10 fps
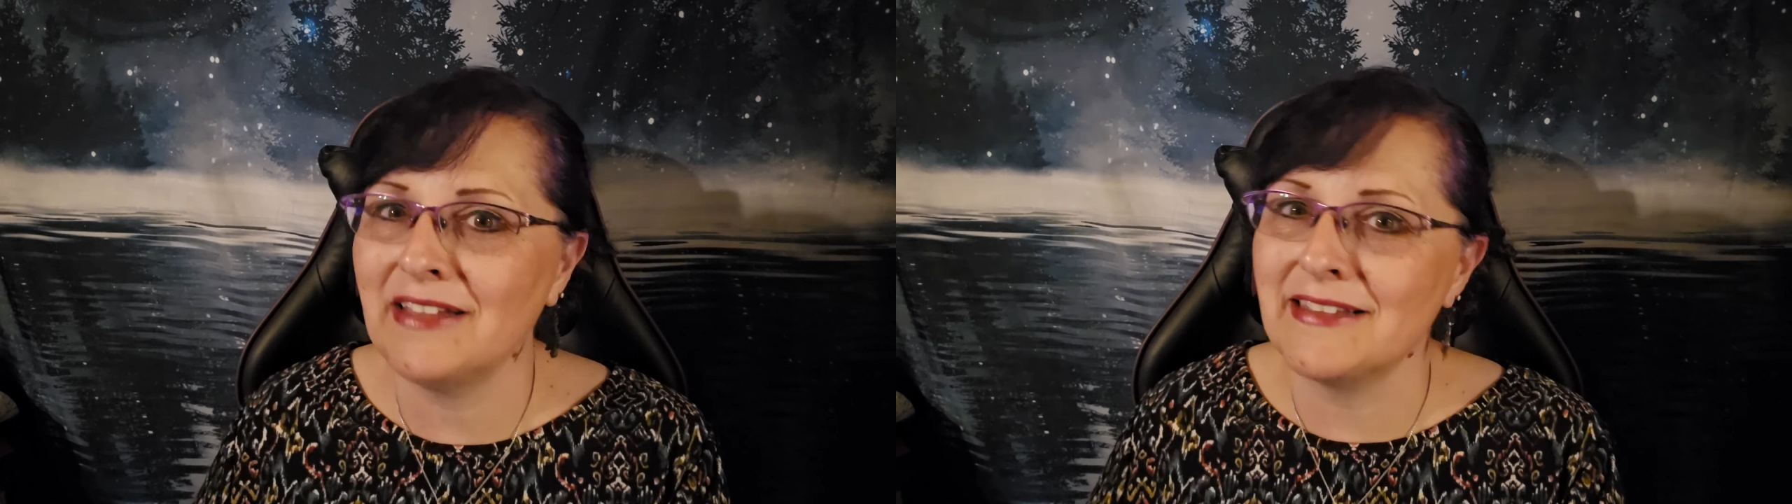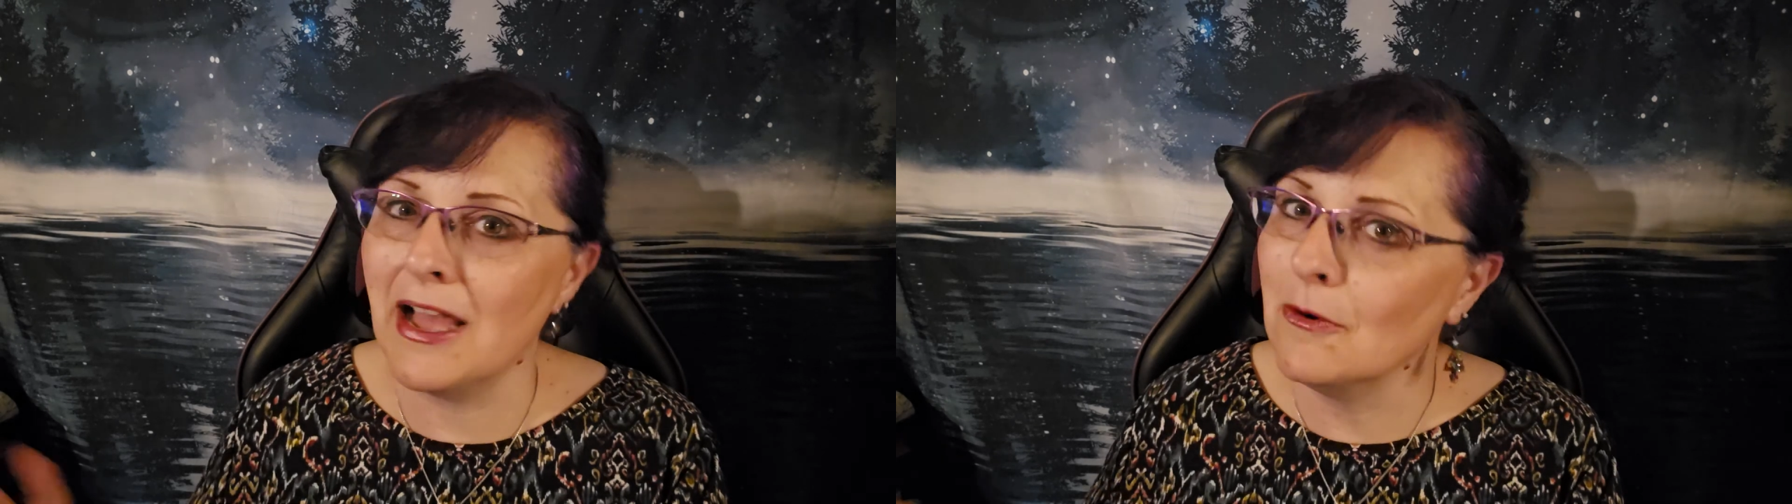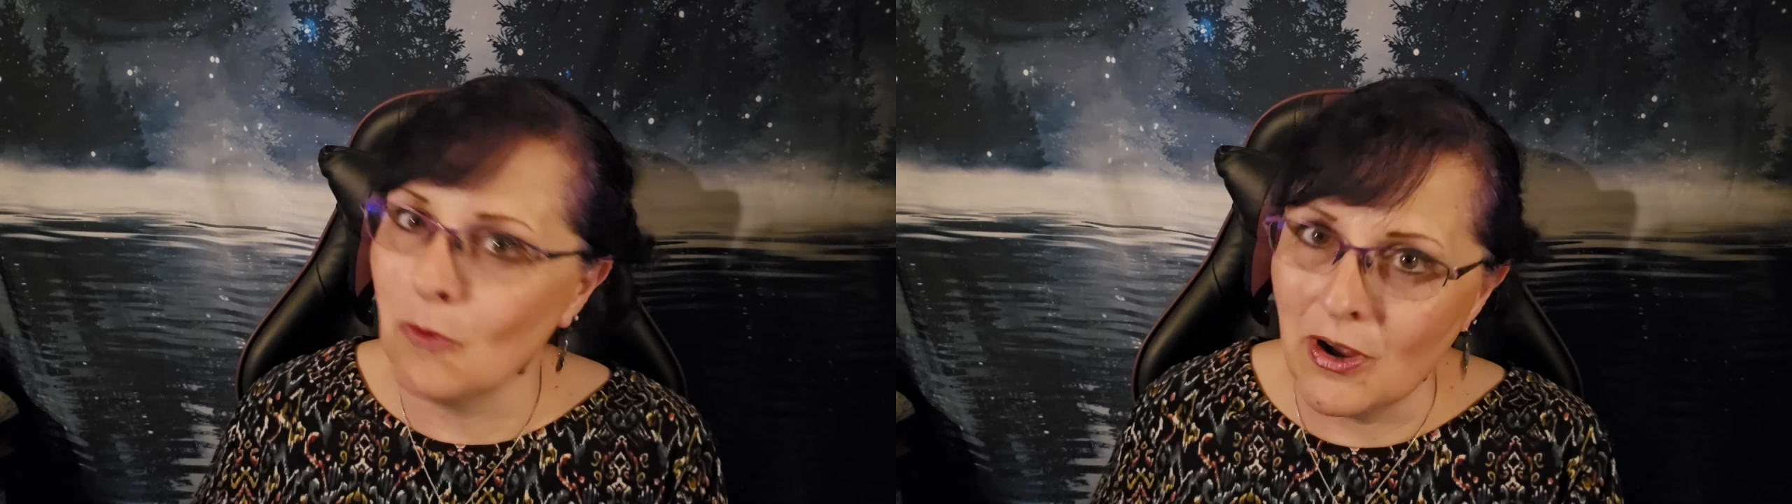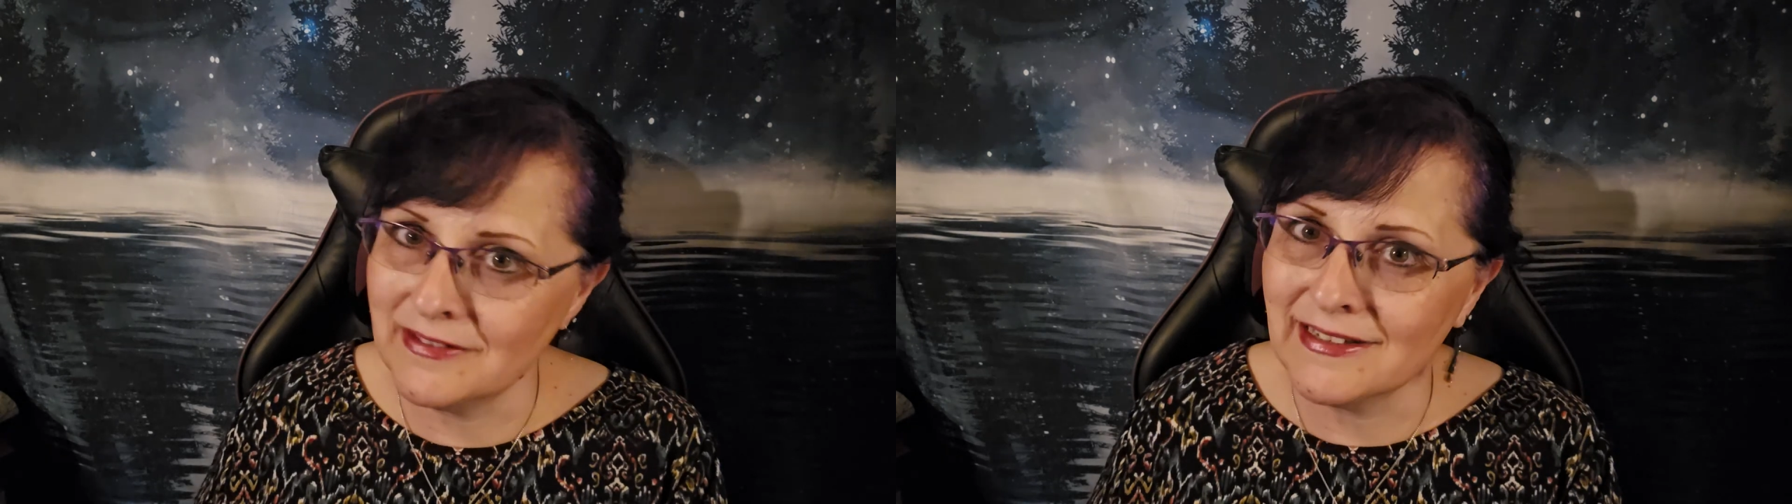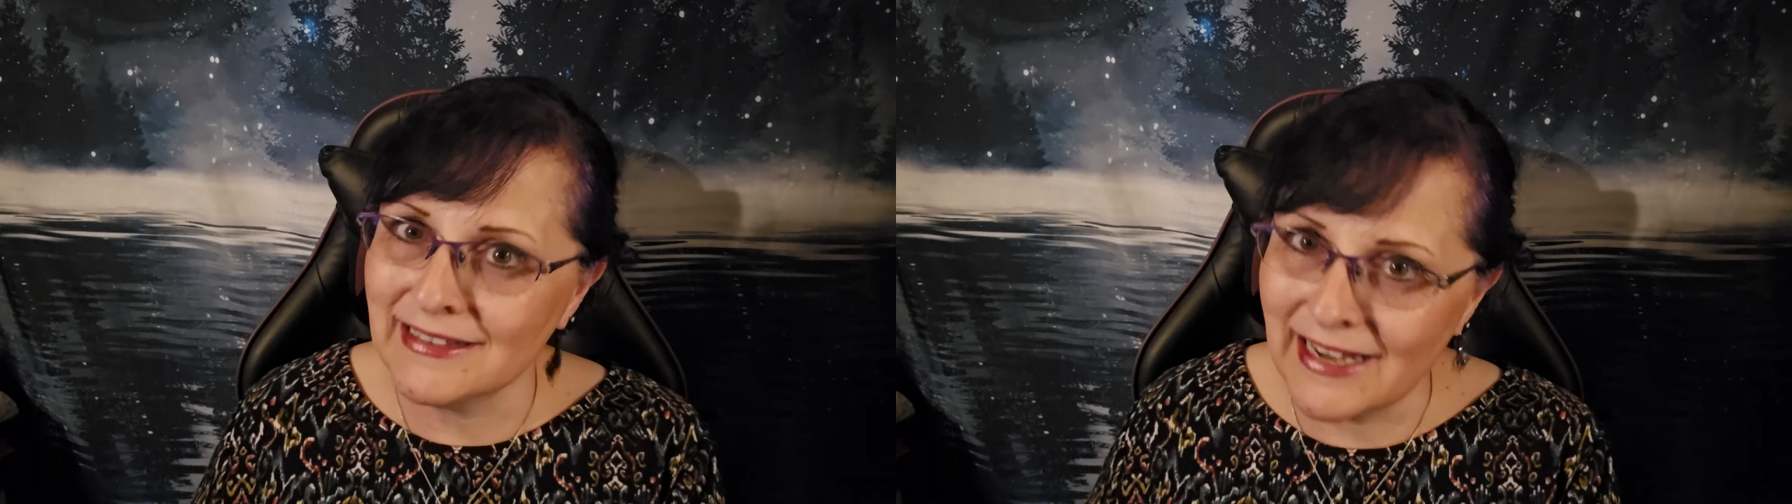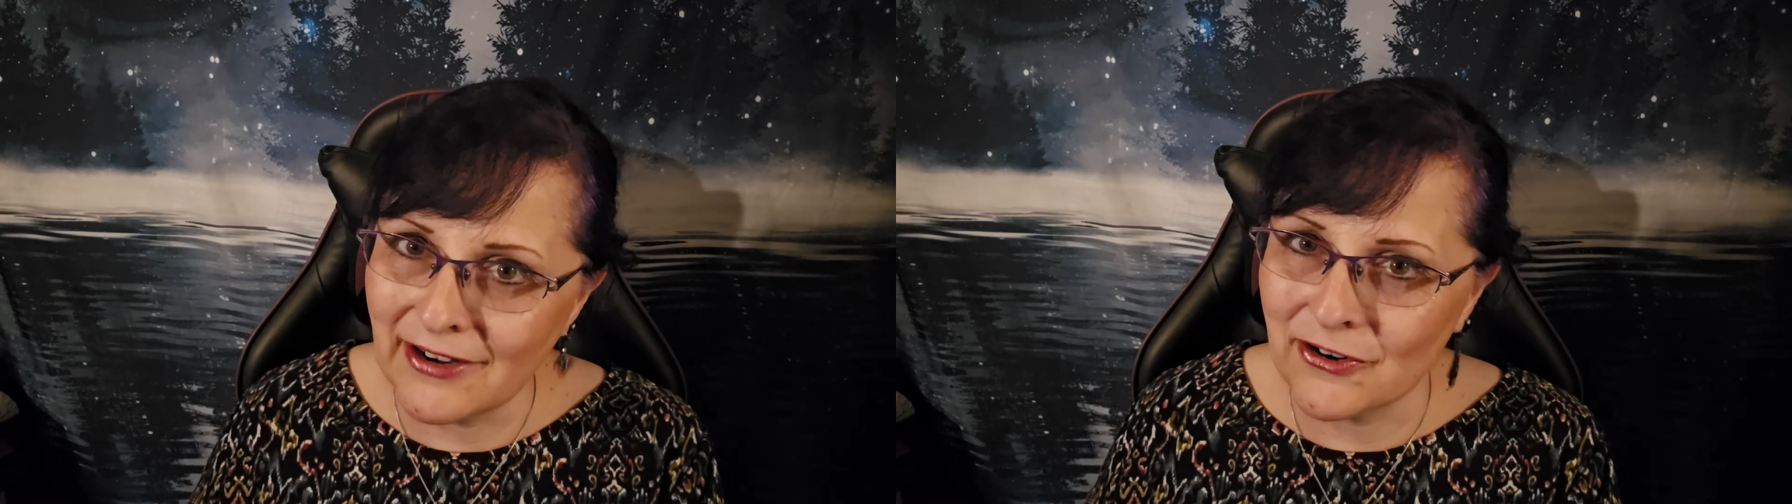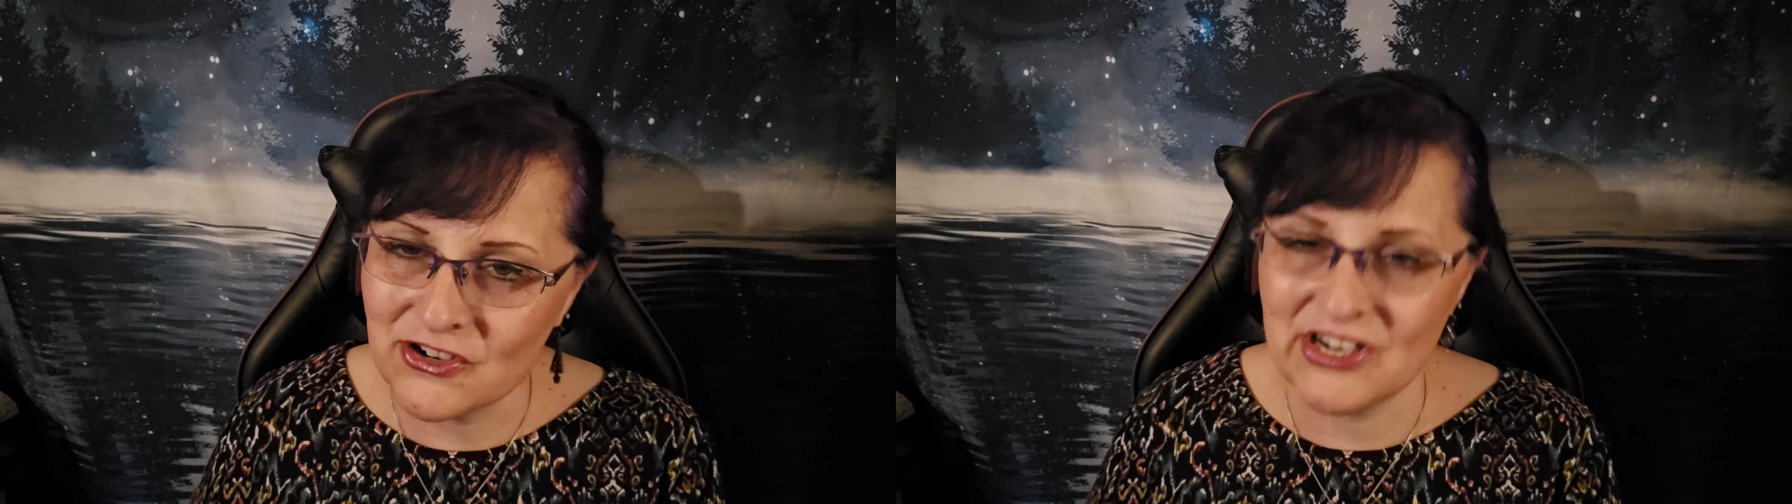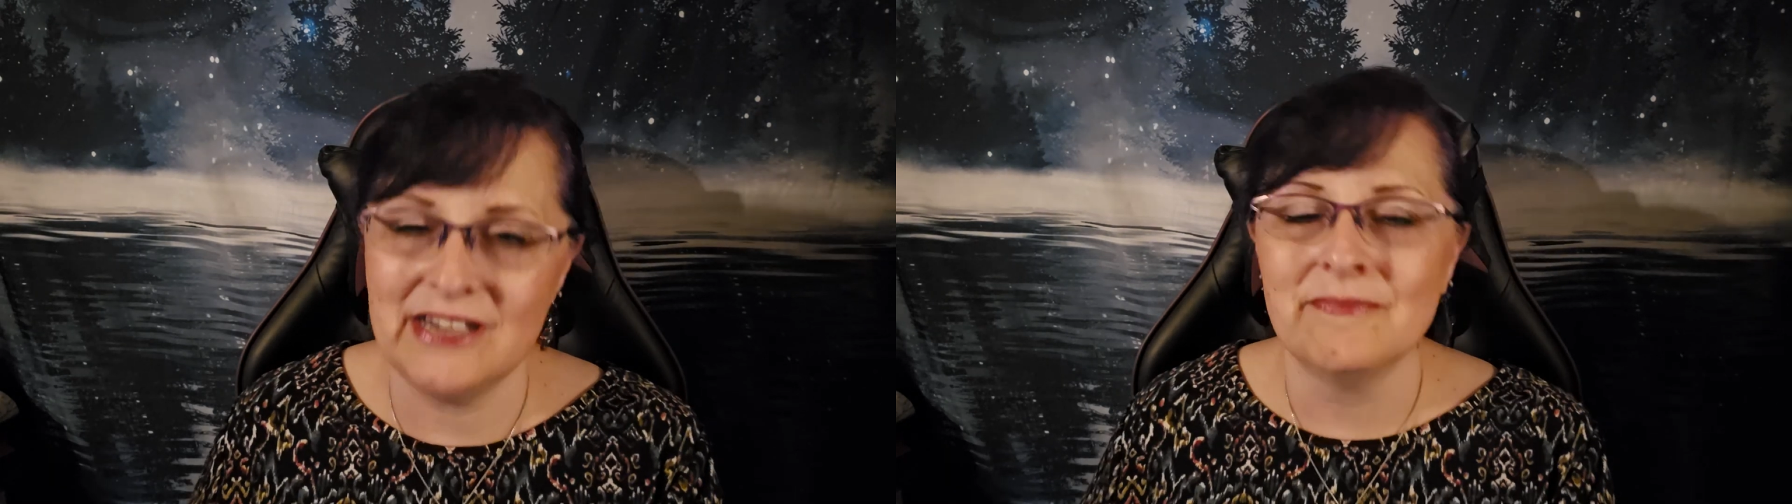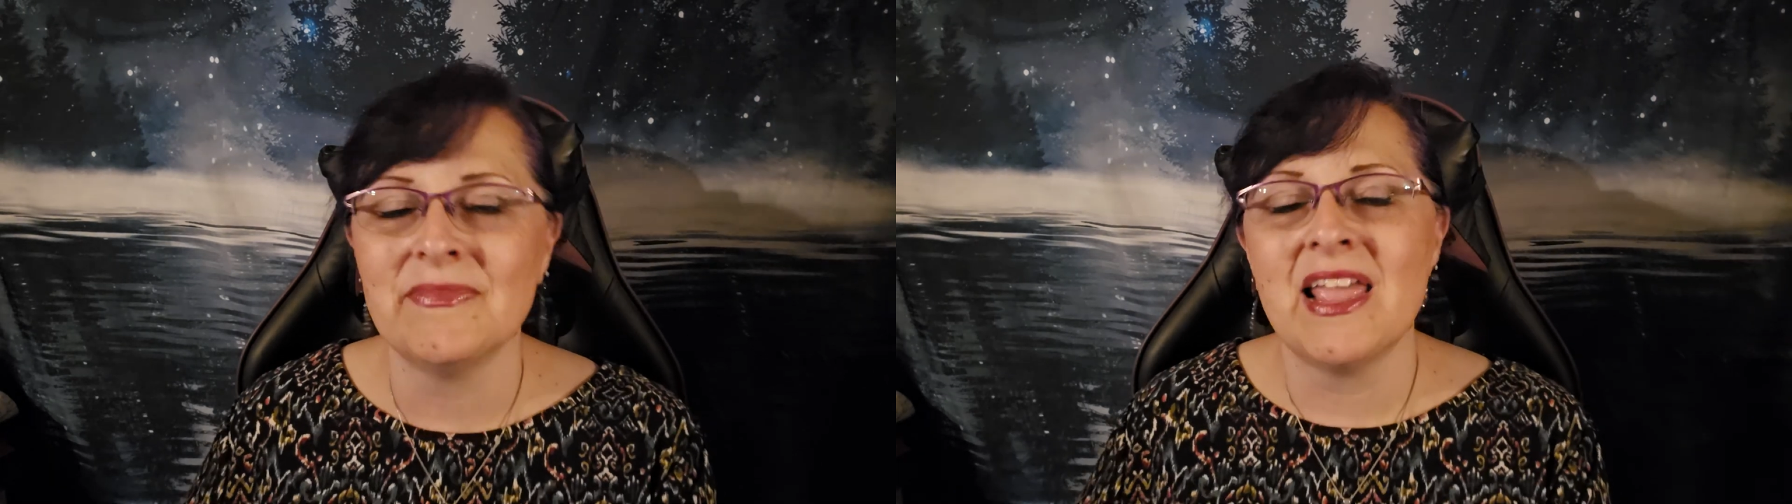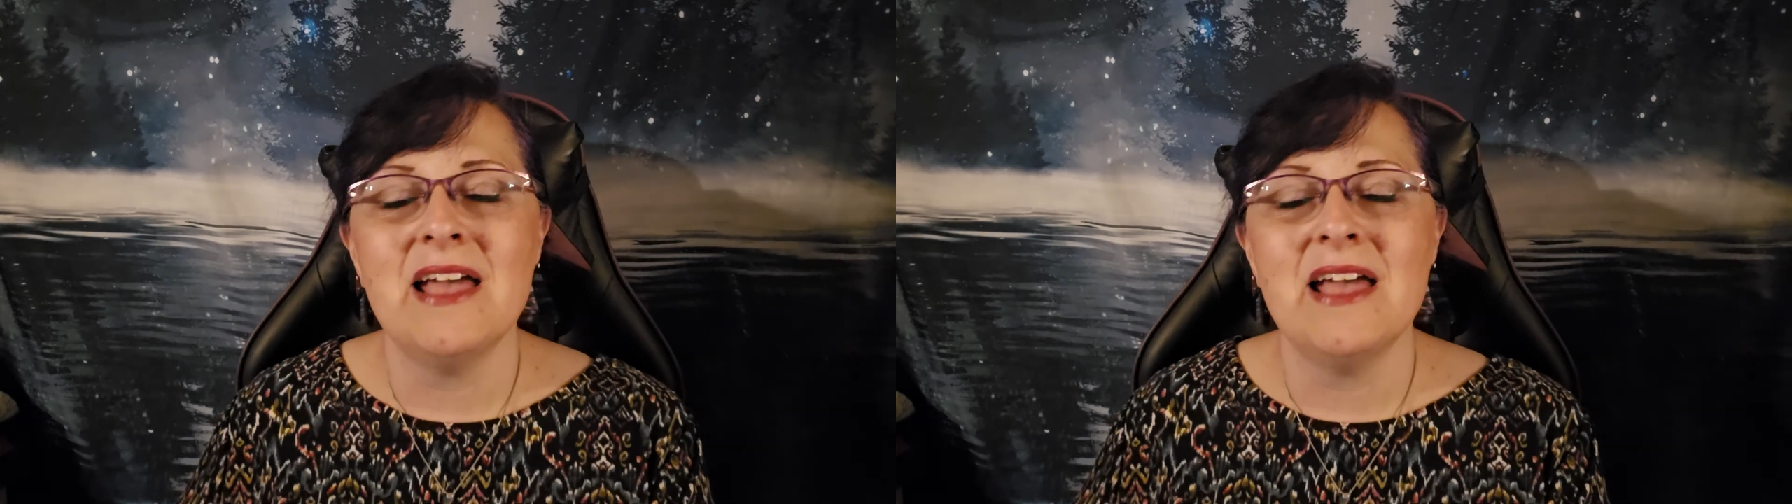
That's unwanted energy.